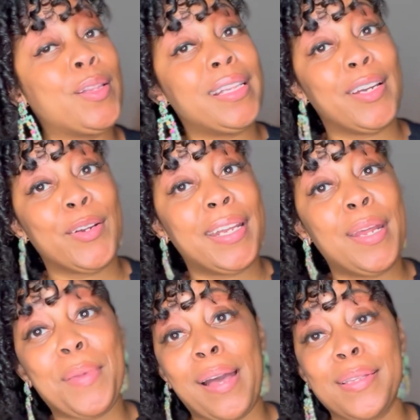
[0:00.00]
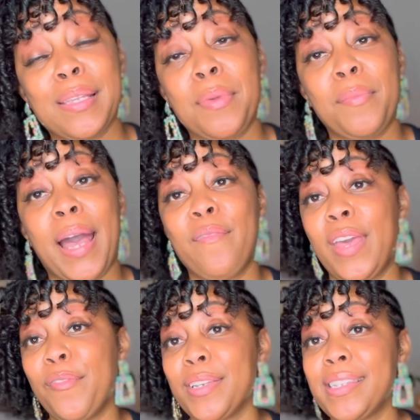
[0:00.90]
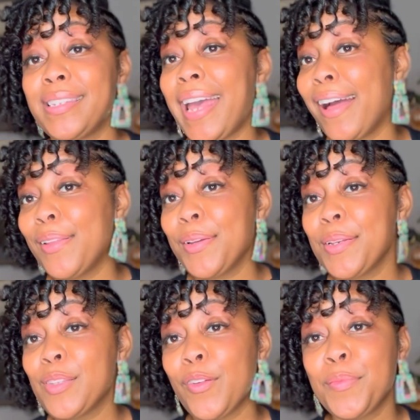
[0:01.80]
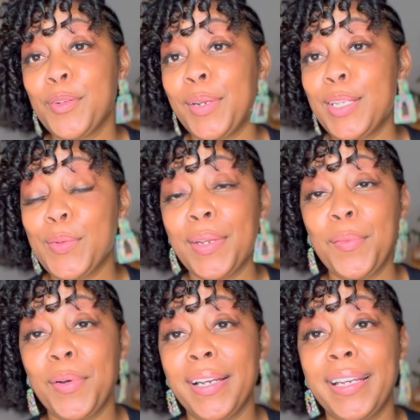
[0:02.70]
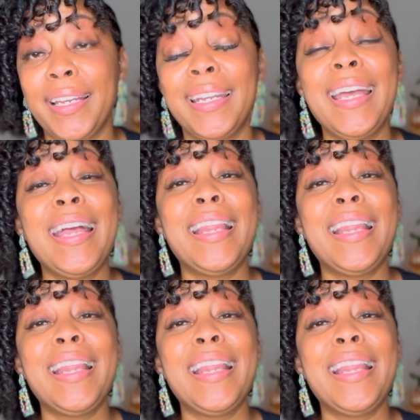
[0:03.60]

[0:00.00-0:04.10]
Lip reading: learning about some of my favorite stylers from 2021.